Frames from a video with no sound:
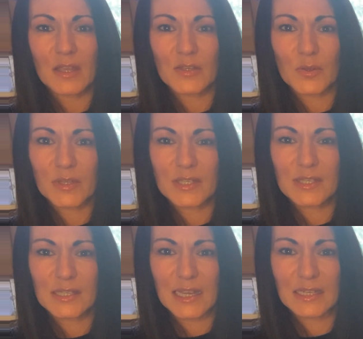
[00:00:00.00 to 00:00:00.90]
So this is
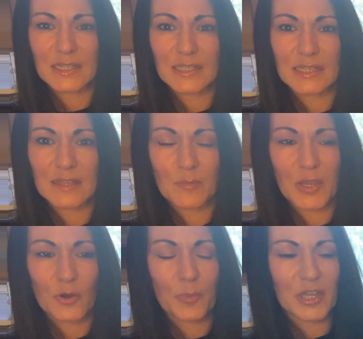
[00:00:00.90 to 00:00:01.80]
saying to see the
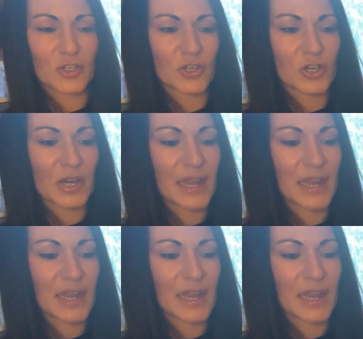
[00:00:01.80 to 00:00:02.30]
bigger picture.